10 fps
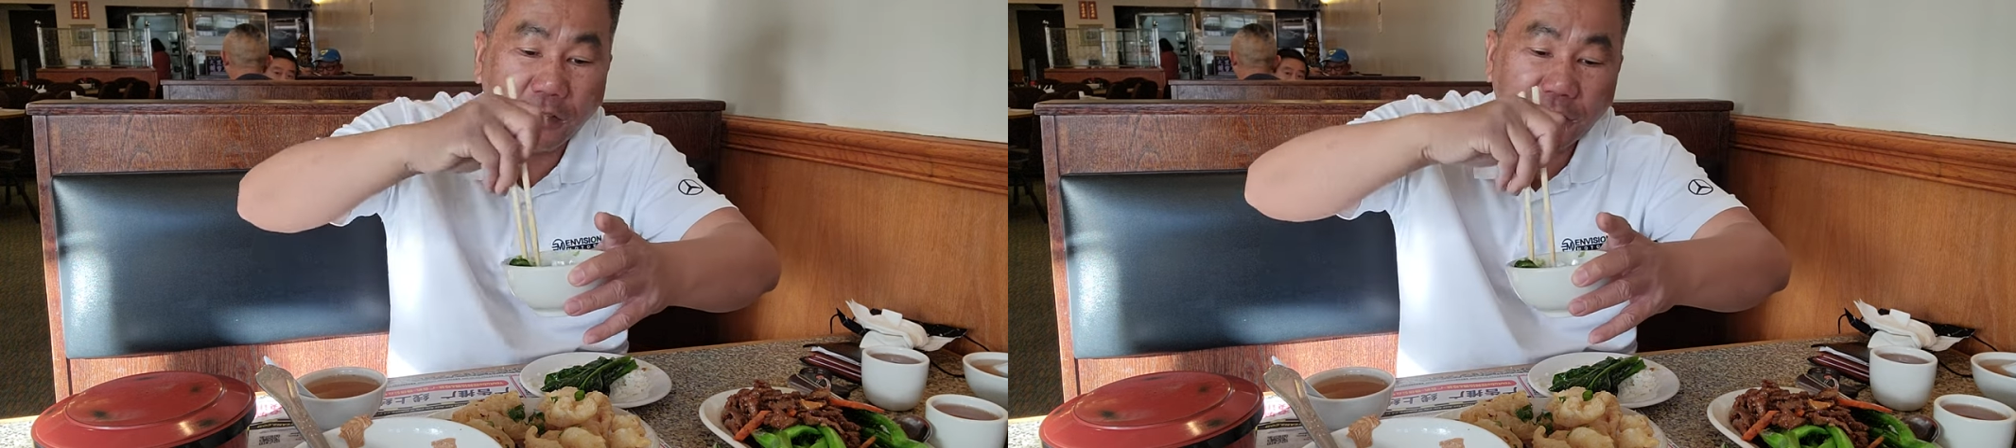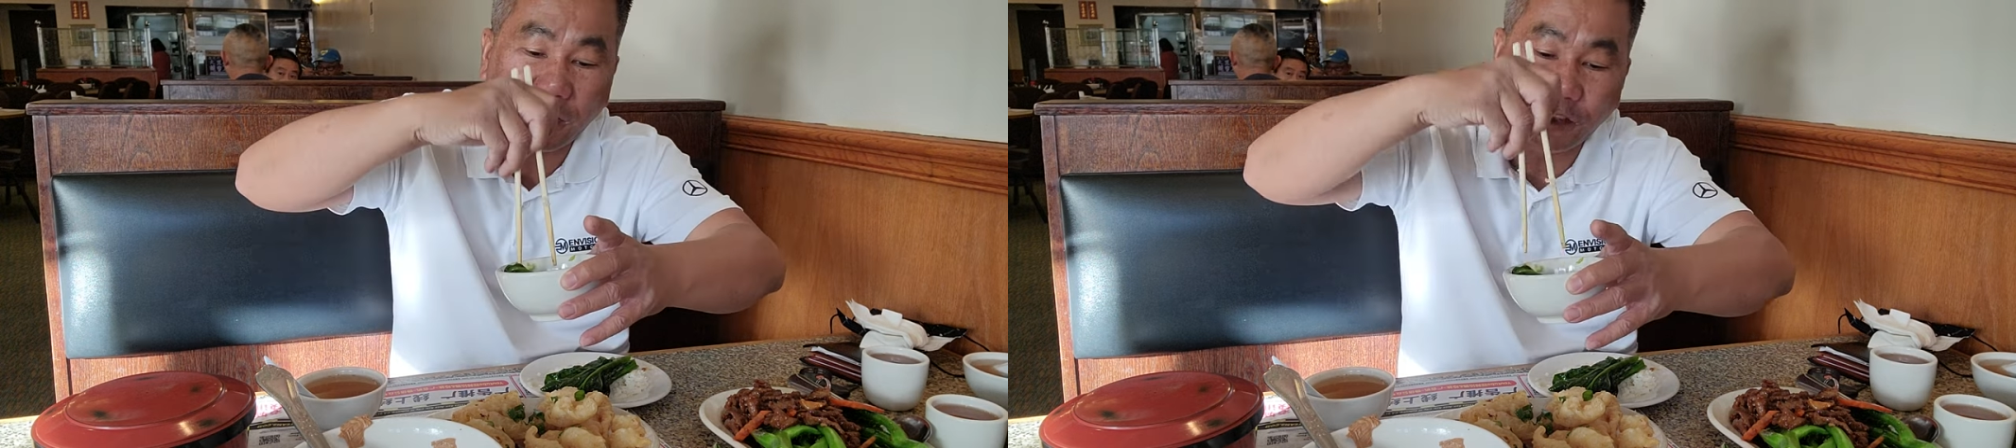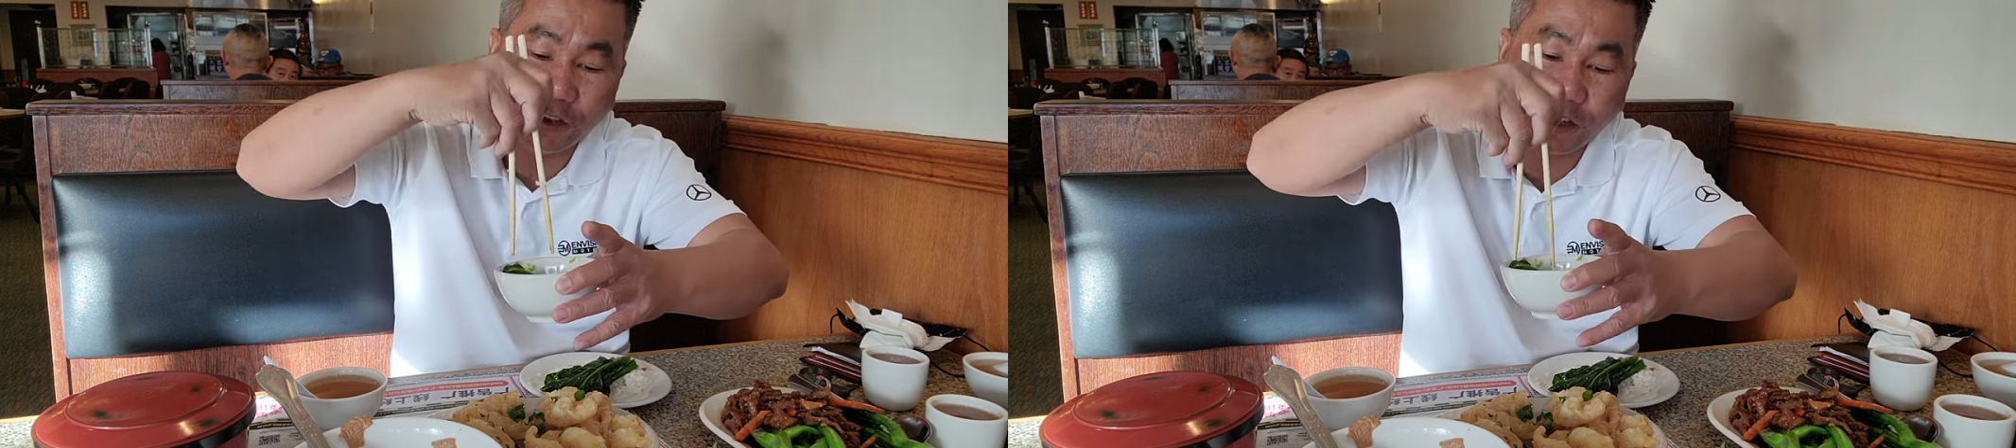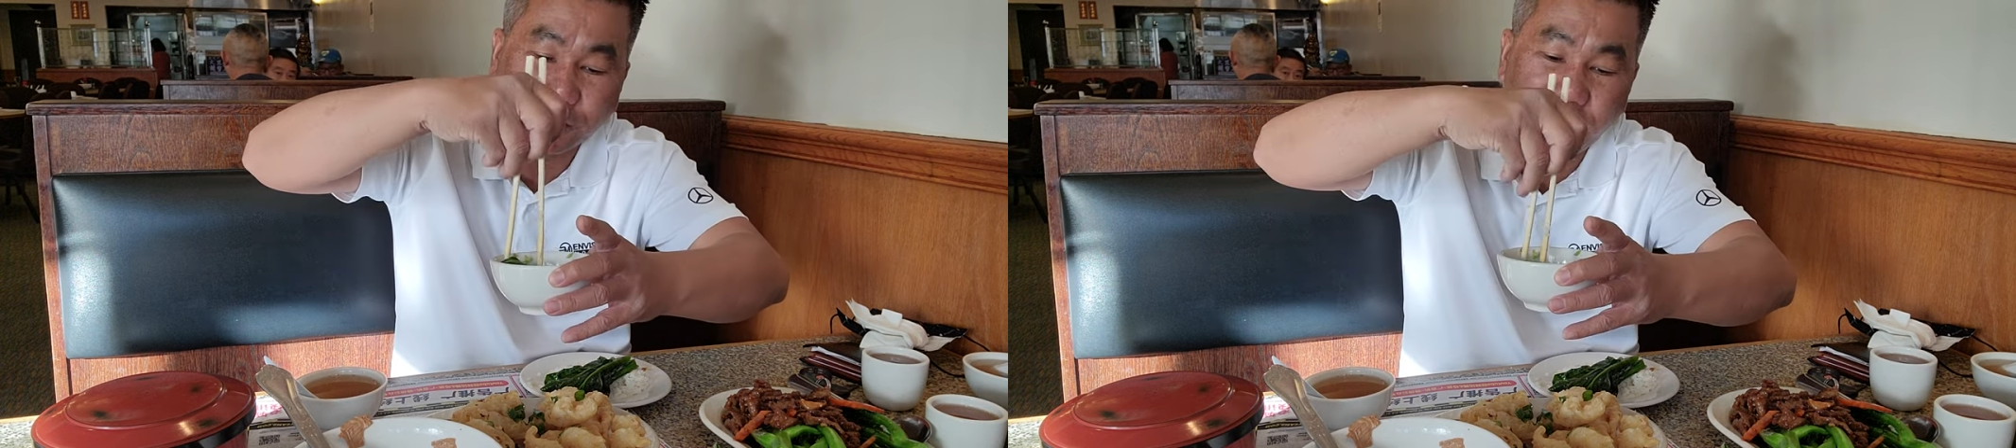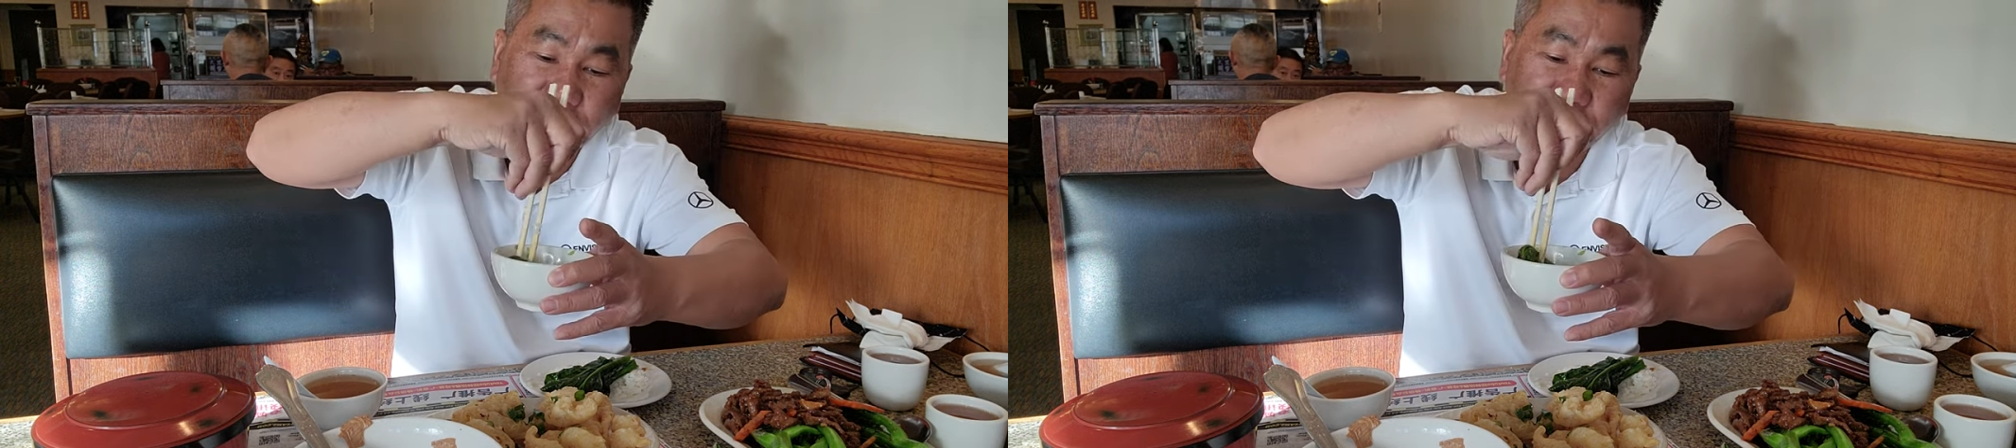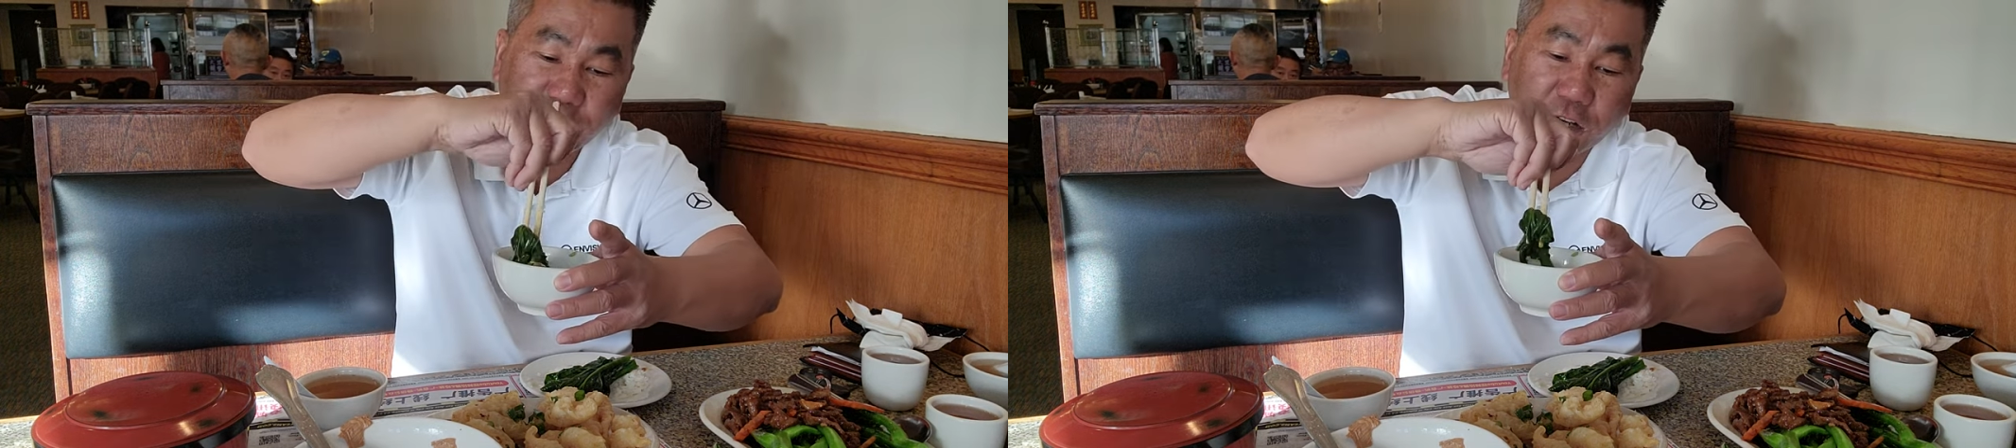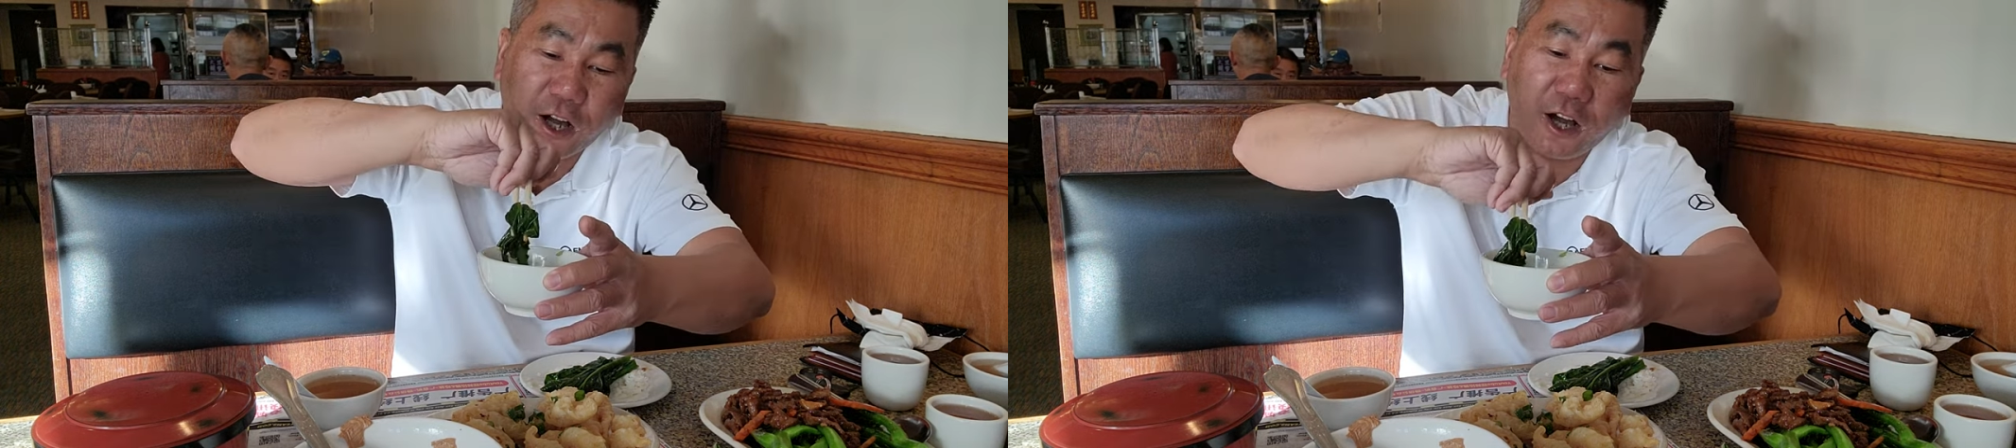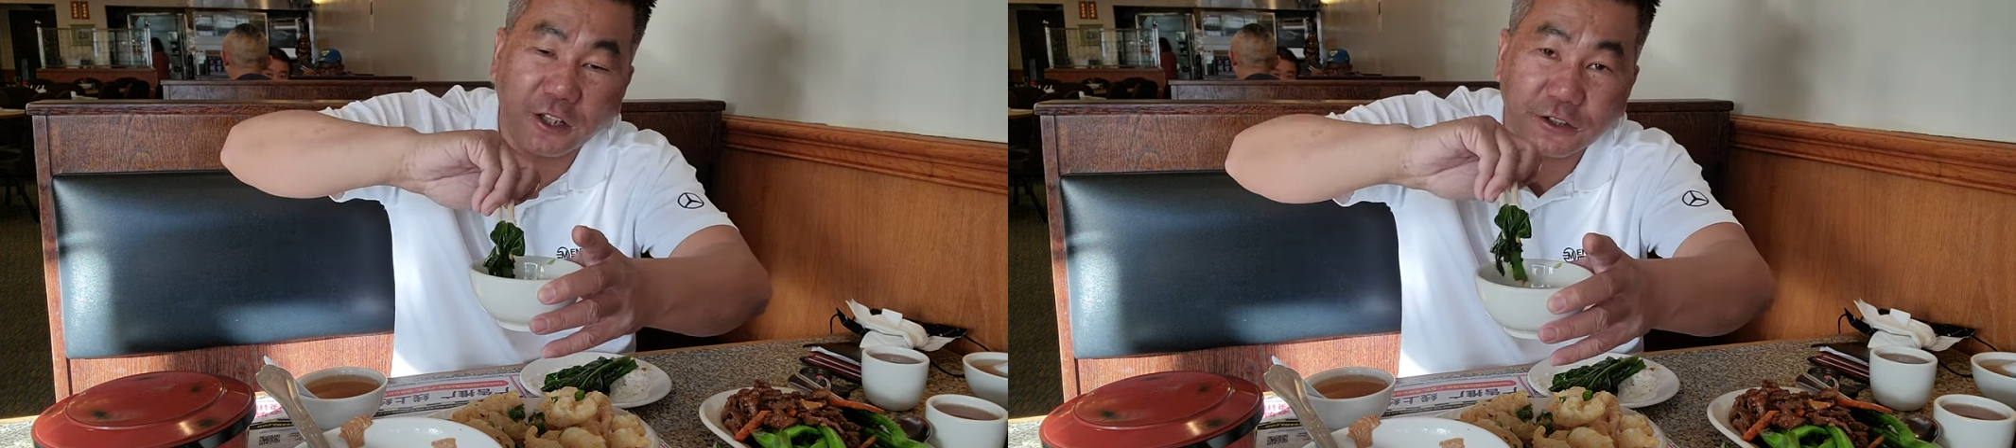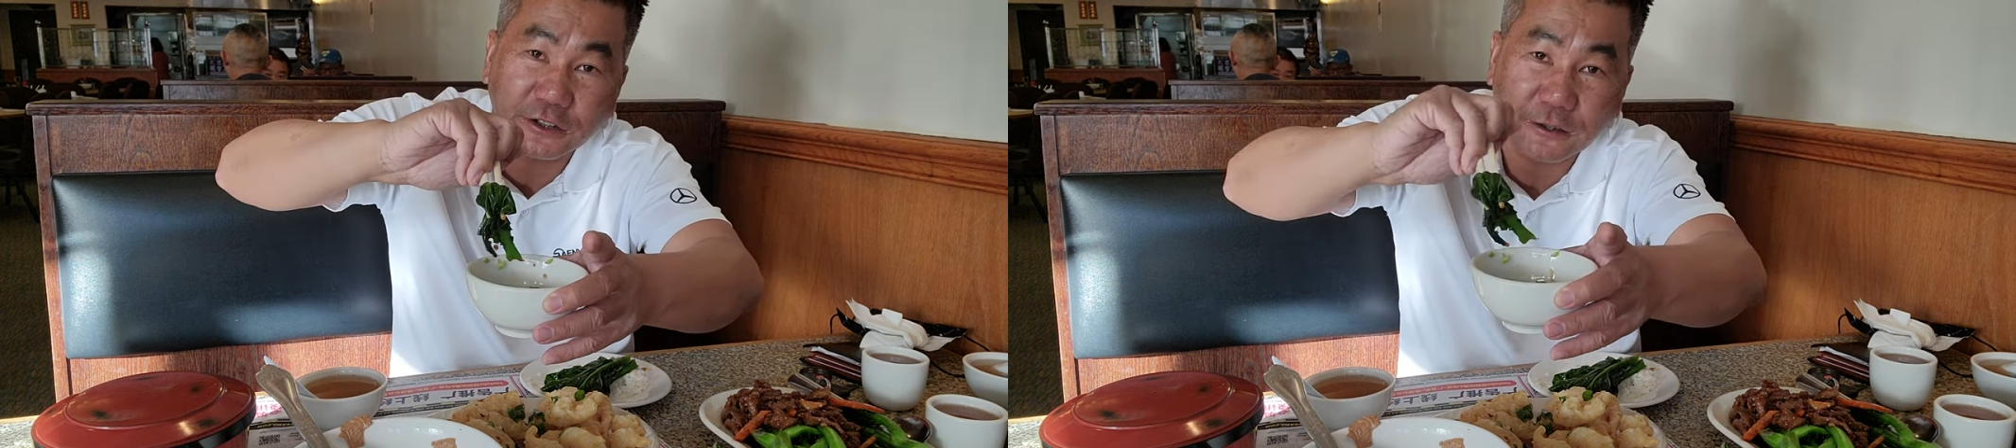that you just dig into the hot,